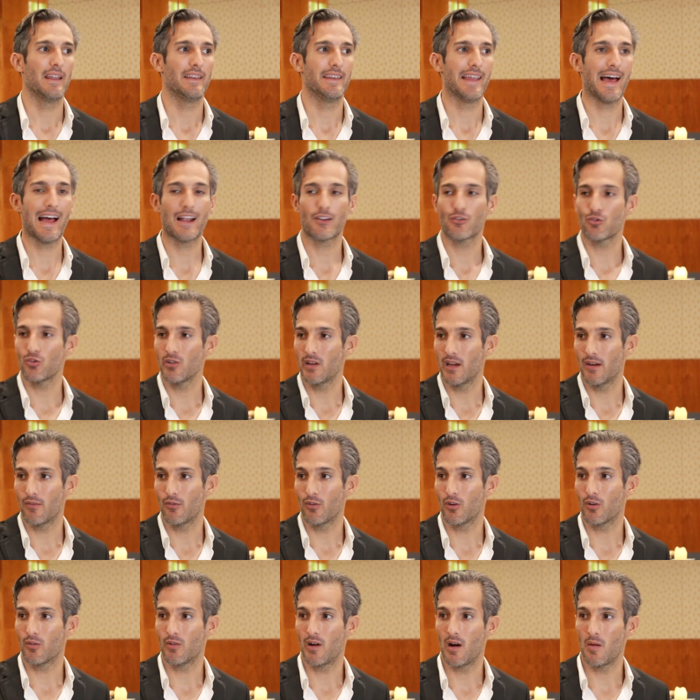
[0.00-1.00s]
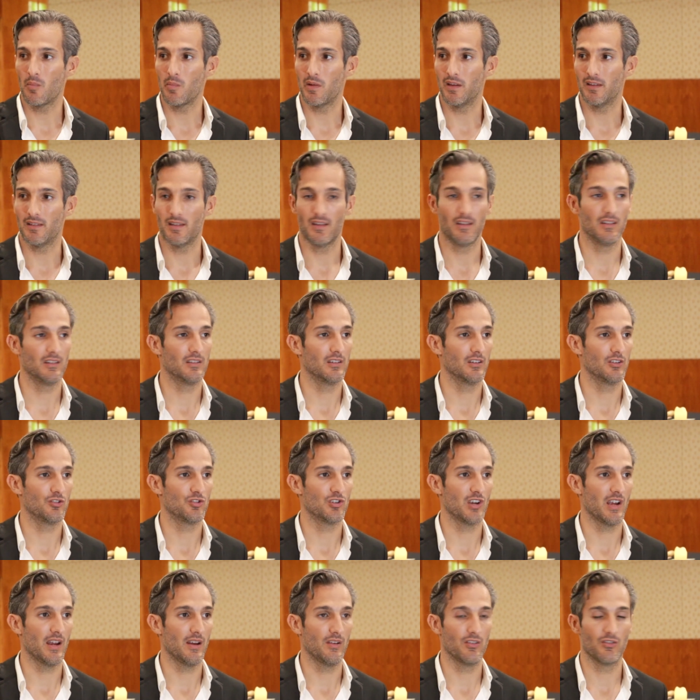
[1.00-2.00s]
naturally everyone around me seems to
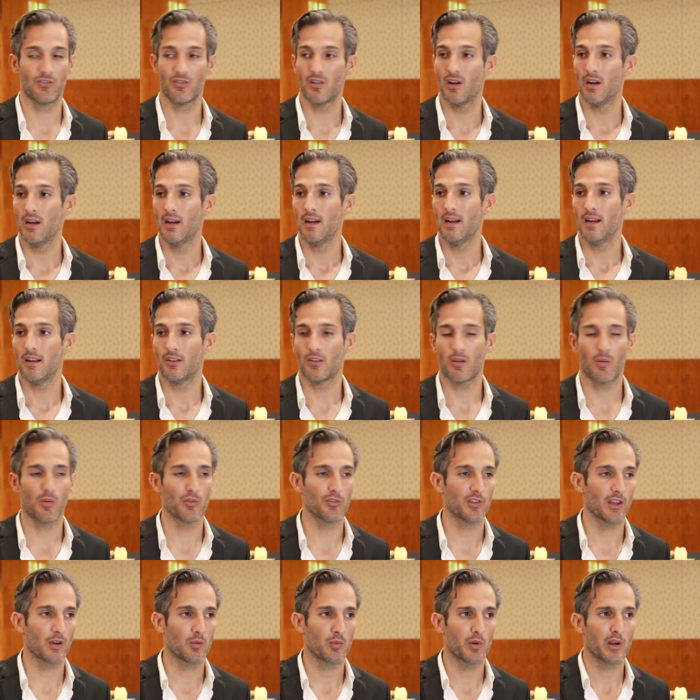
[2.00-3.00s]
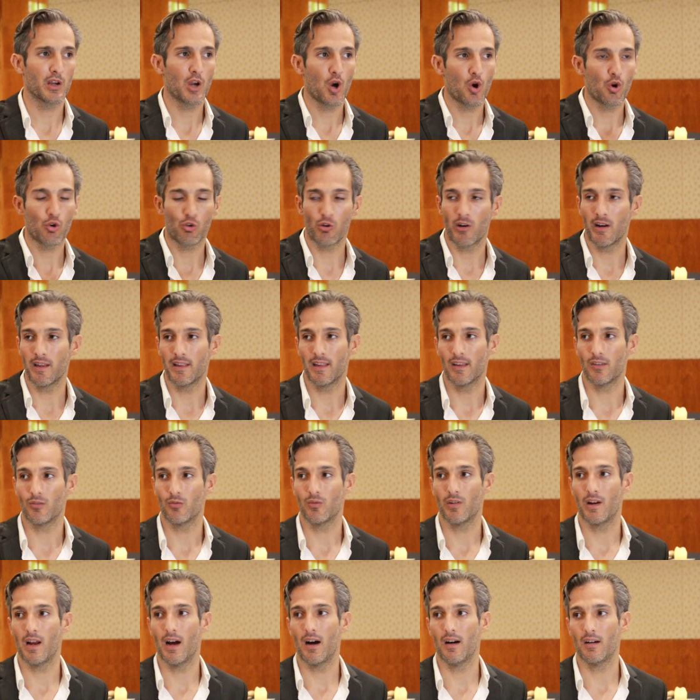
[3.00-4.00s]
change. It's almost like we co-create this
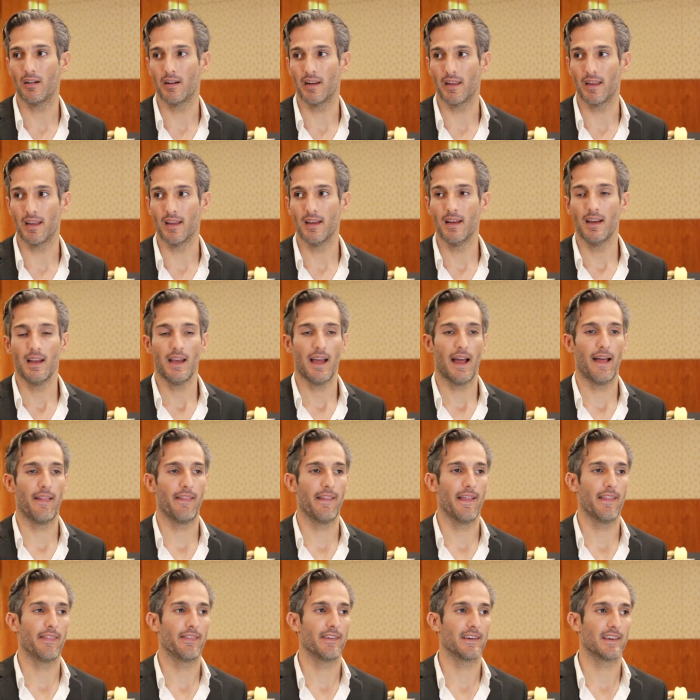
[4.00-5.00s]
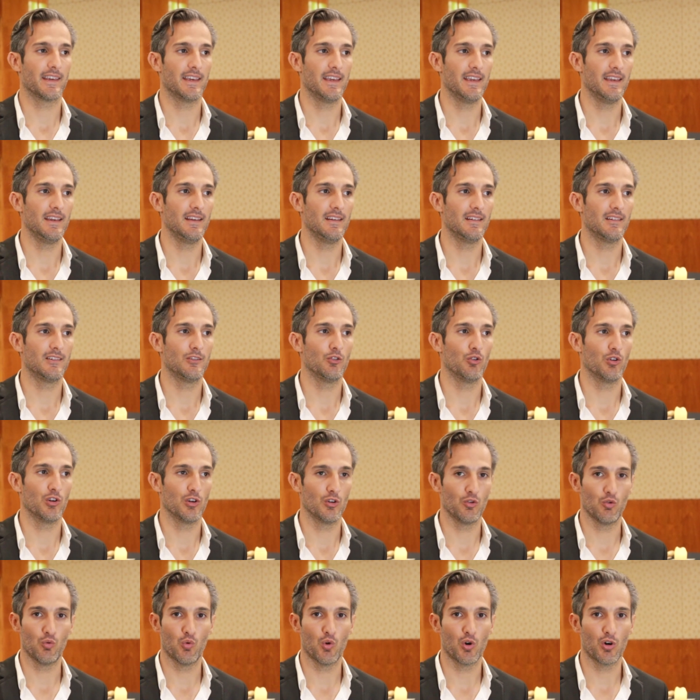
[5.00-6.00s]
reality, and that the keys to a
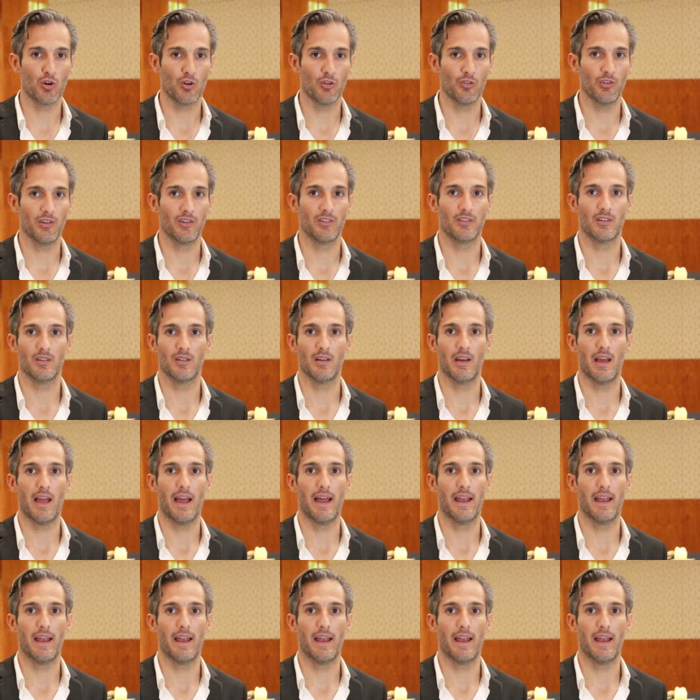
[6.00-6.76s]
new world is to